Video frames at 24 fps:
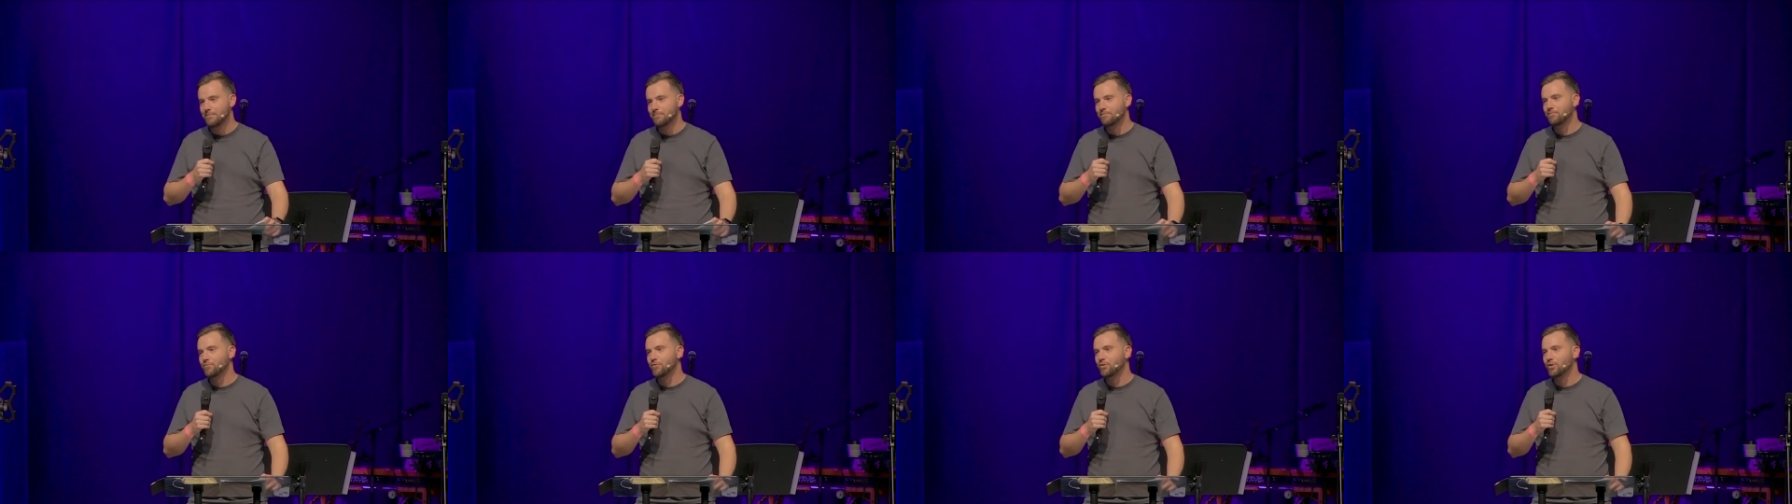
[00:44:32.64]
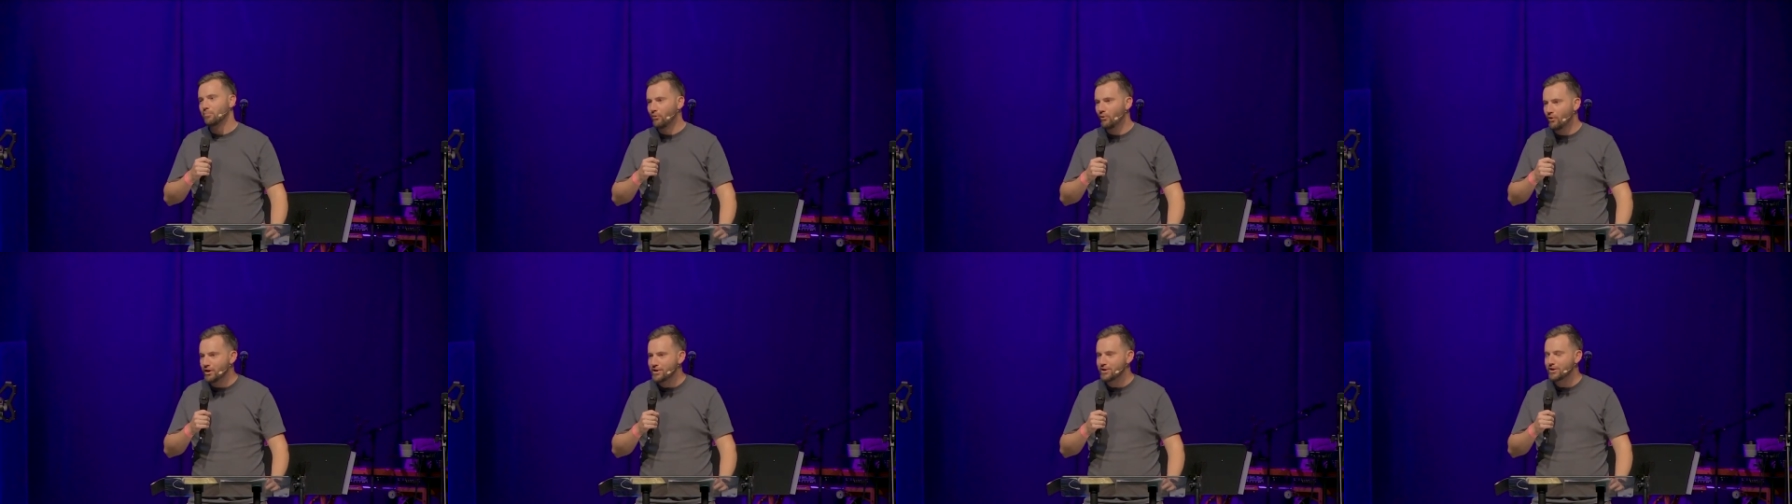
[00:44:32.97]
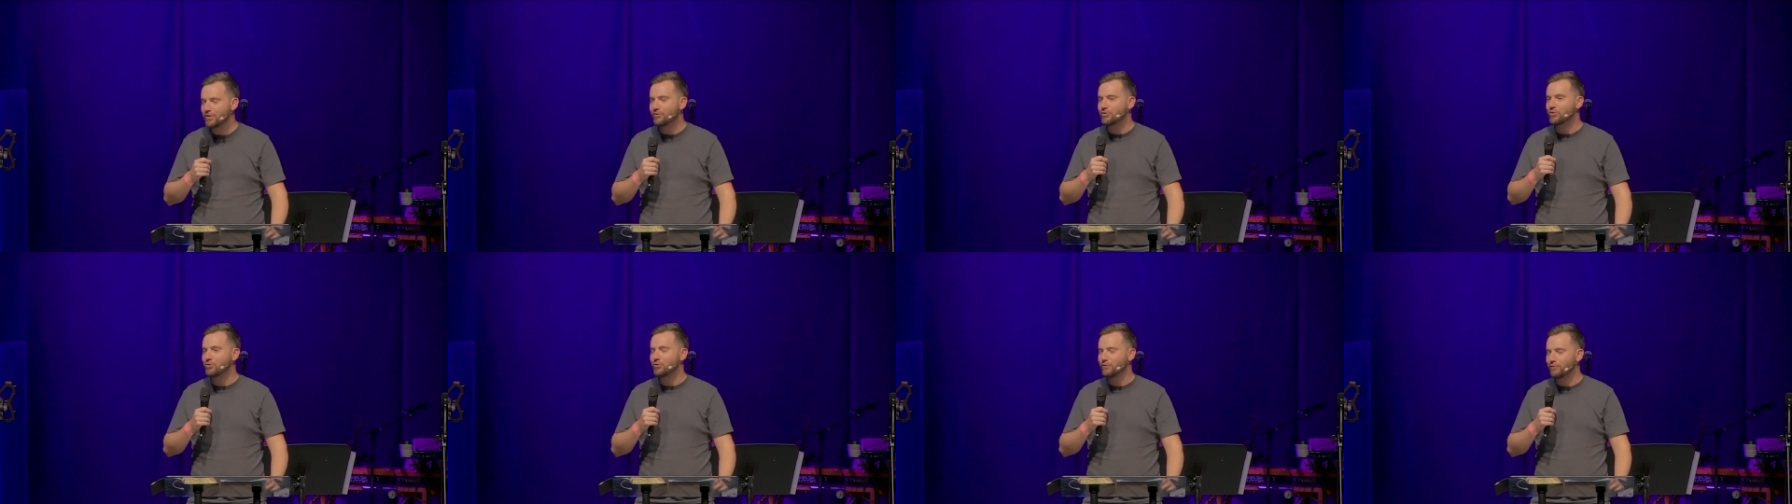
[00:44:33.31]
The point
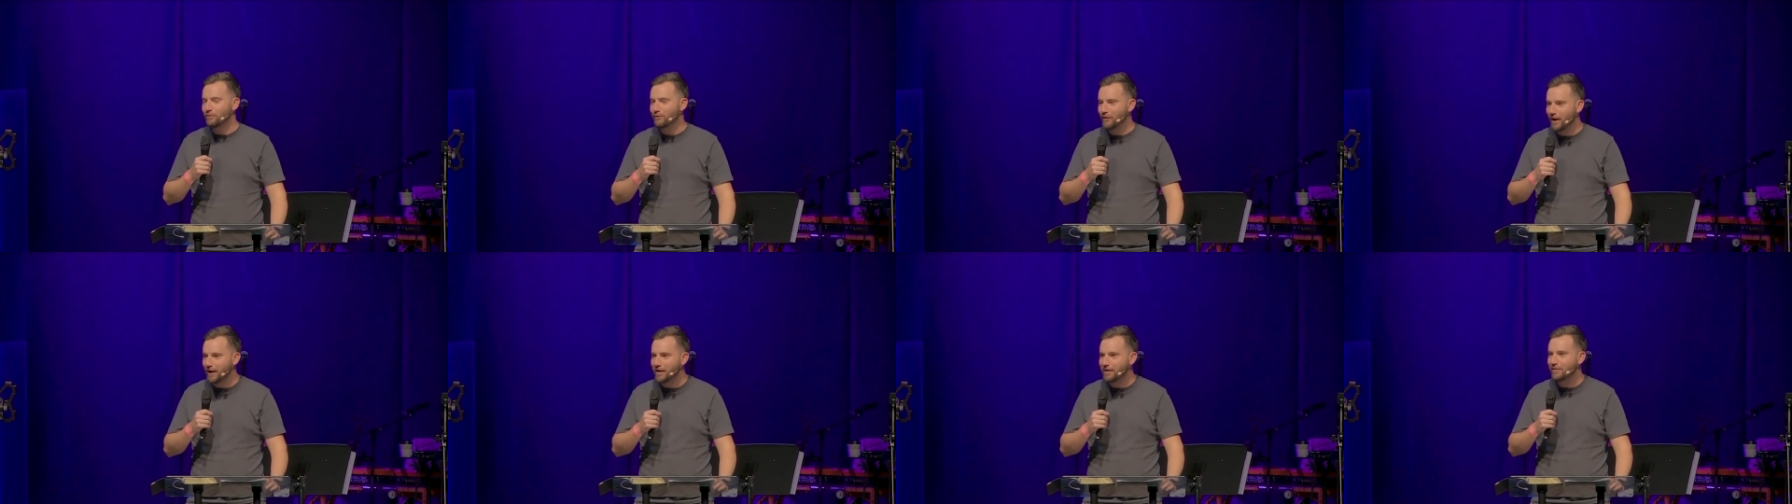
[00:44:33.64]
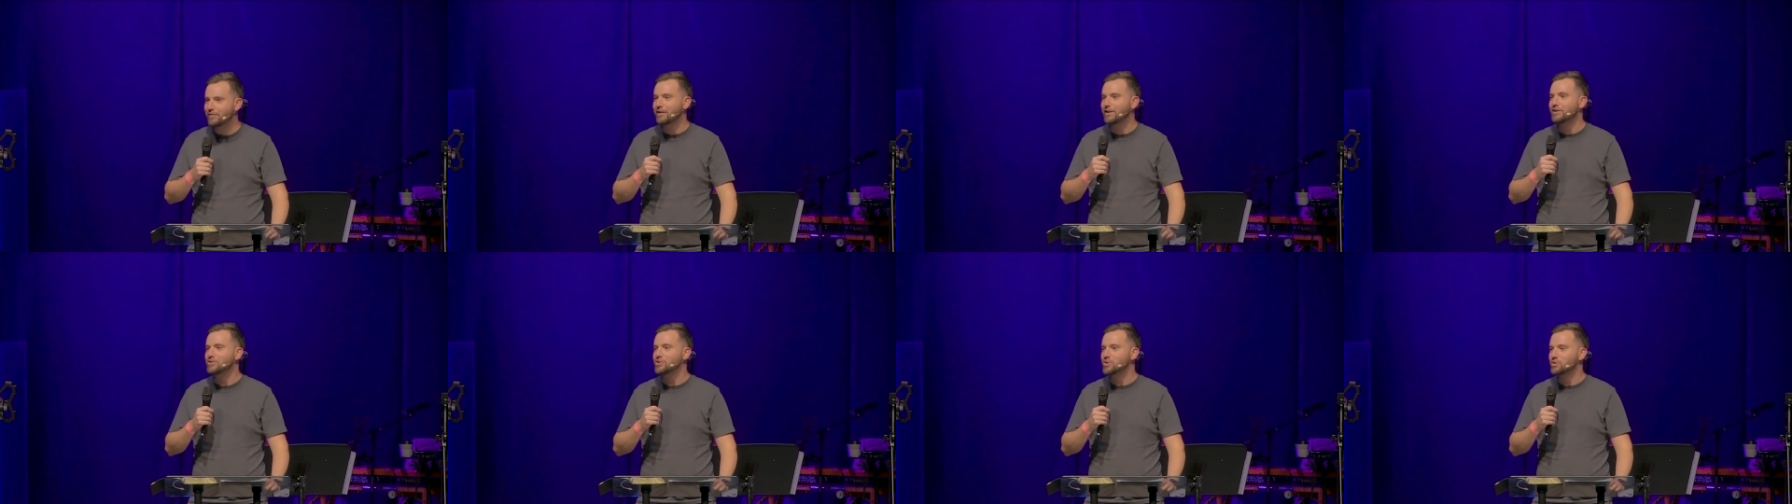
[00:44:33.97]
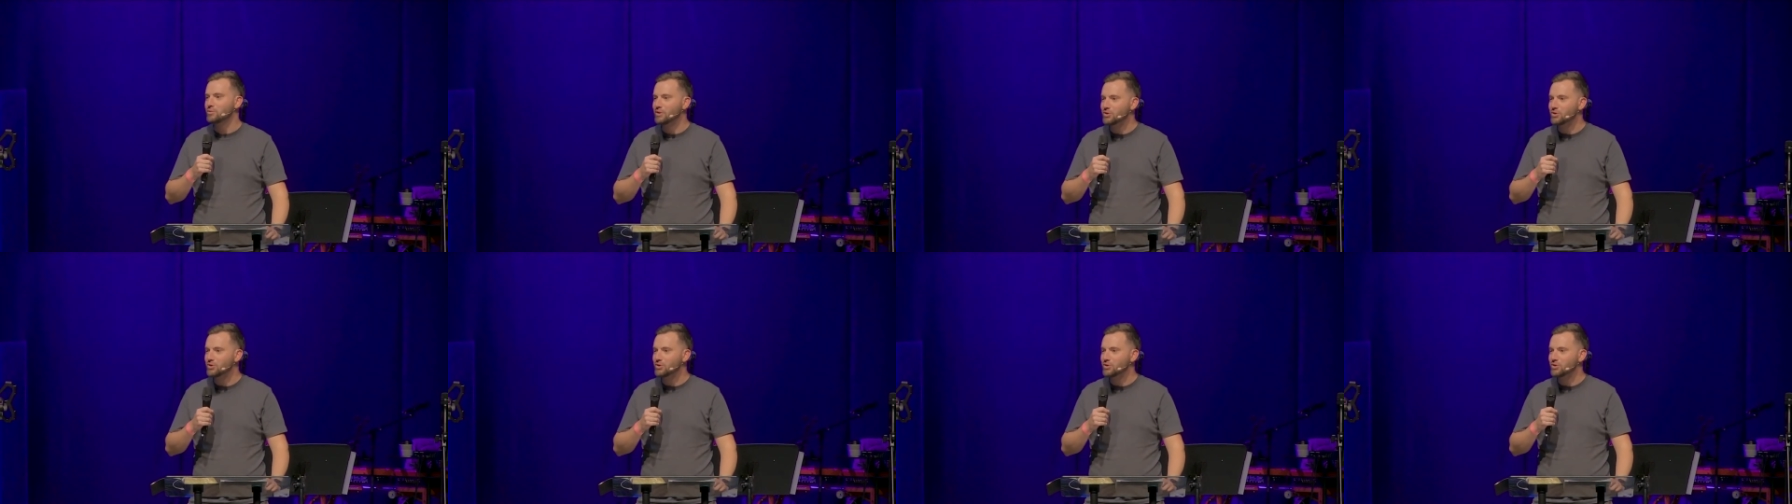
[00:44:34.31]
of your faith is to